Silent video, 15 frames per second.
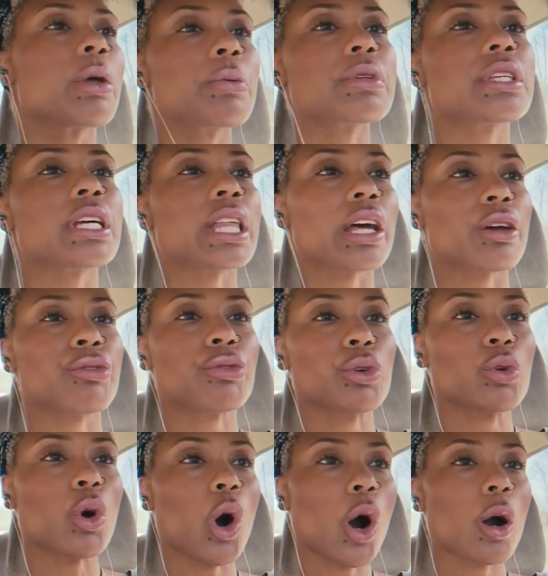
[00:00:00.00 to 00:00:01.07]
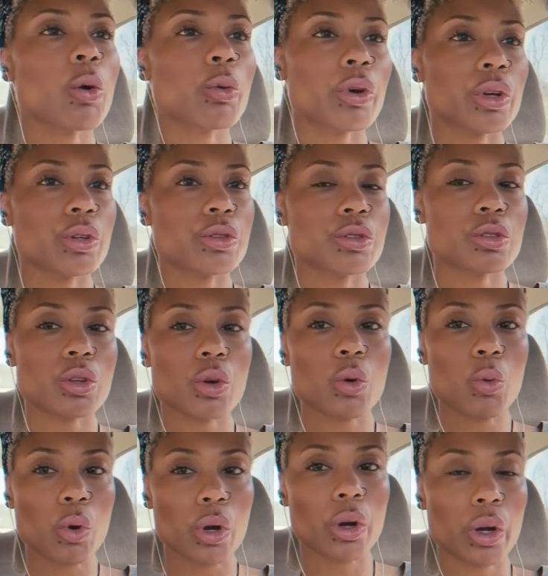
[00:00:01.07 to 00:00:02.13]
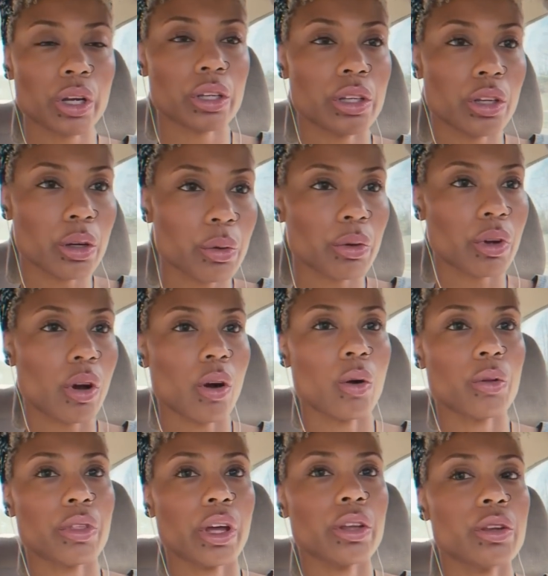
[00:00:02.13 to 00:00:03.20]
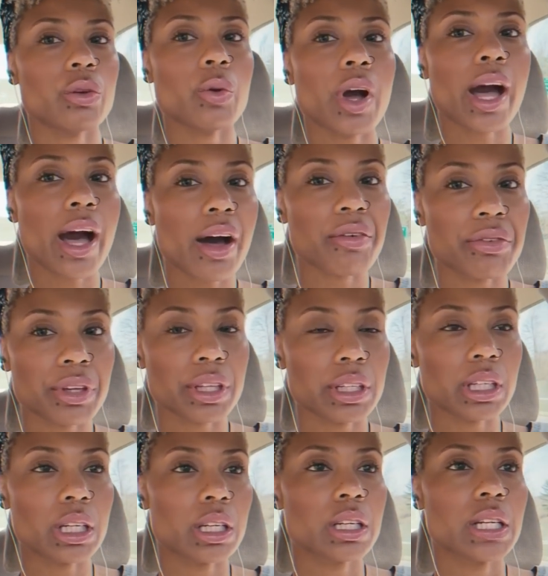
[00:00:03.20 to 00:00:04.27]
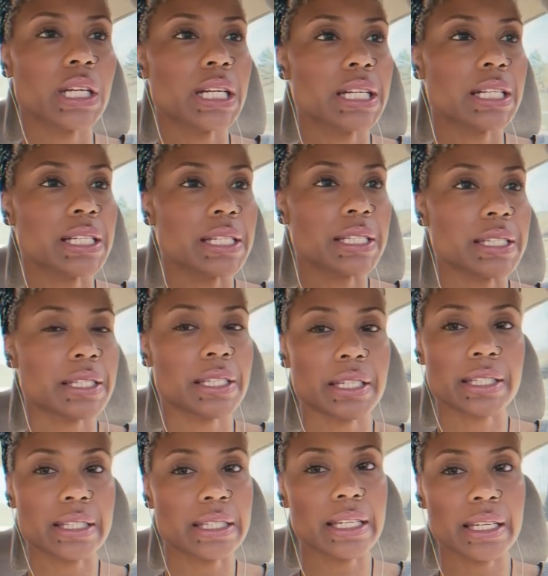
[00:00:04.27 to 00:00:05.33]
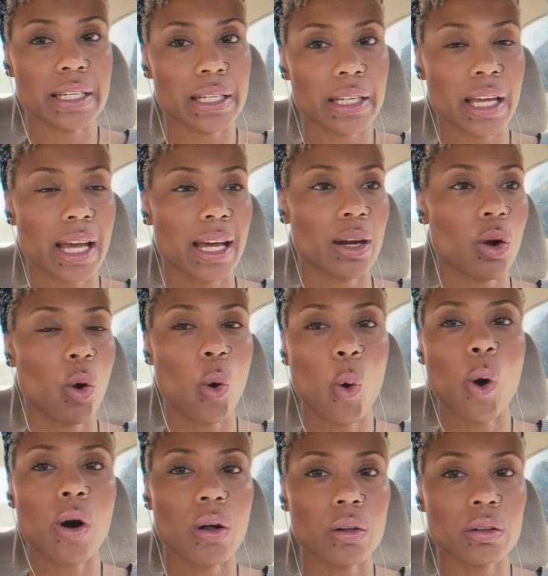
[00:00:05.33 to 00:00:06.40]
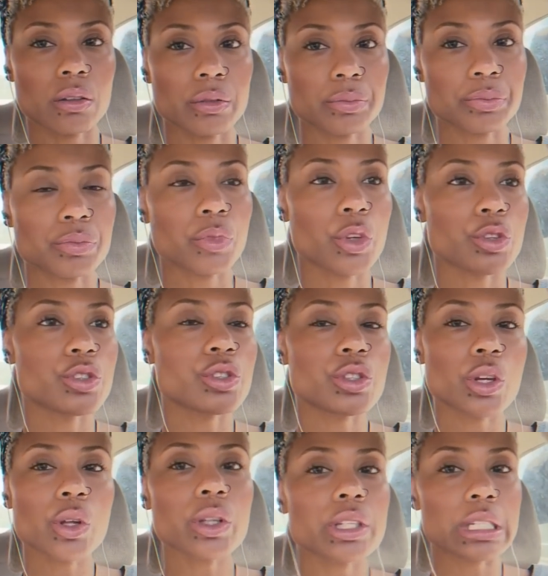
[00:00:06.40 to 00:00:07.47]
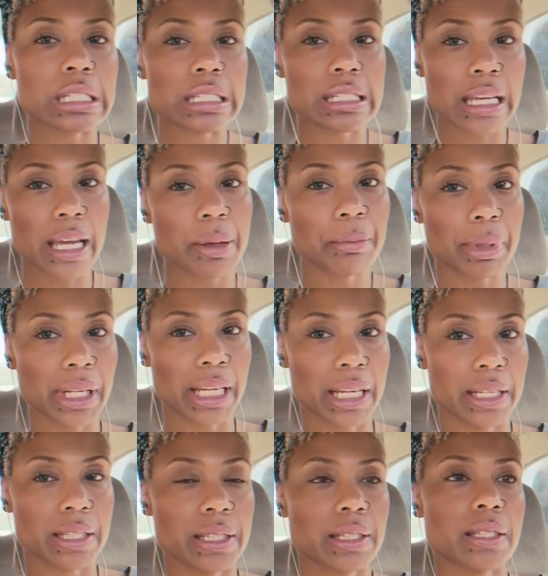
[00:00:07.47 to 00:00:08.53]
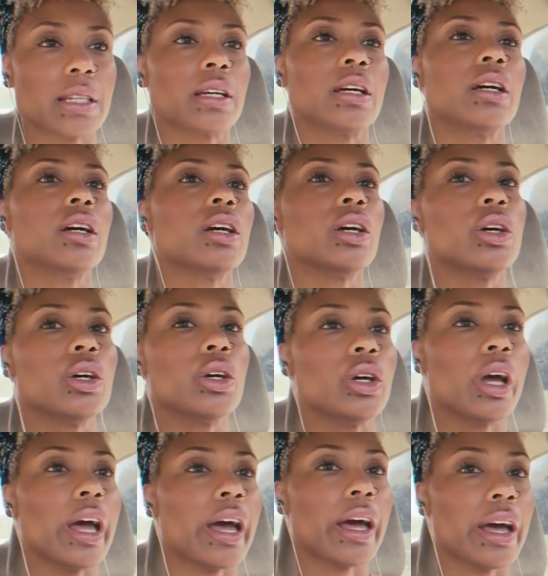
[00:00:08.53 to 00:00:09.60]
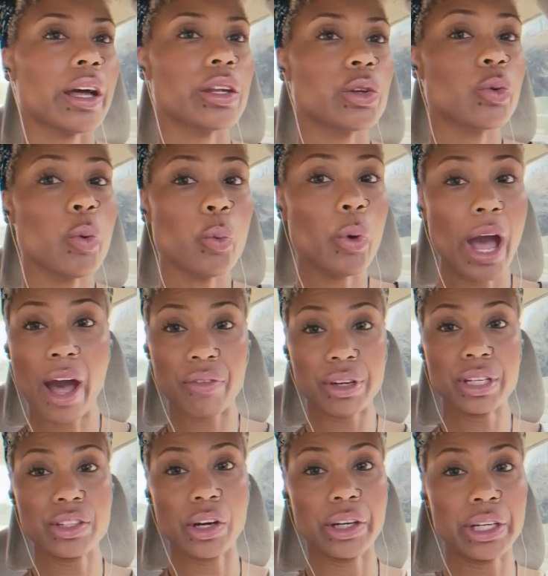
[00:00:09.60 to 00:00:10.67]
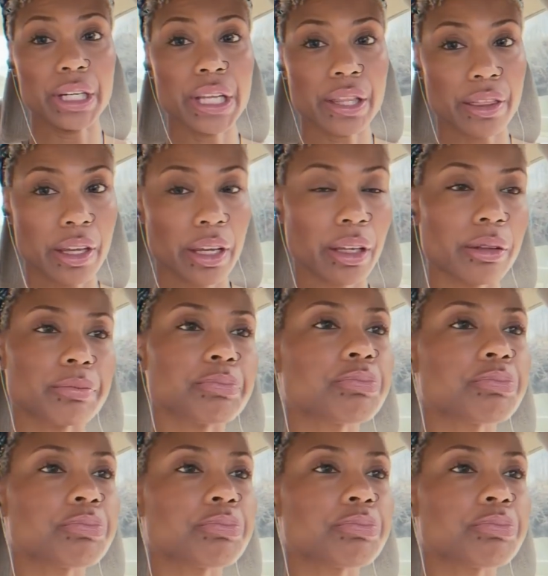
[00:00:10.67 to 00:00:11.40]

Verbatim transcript: people say that if you are where you still were a year ago, that you haven't succeeded at all. You're still in the same place and you haven't done anything.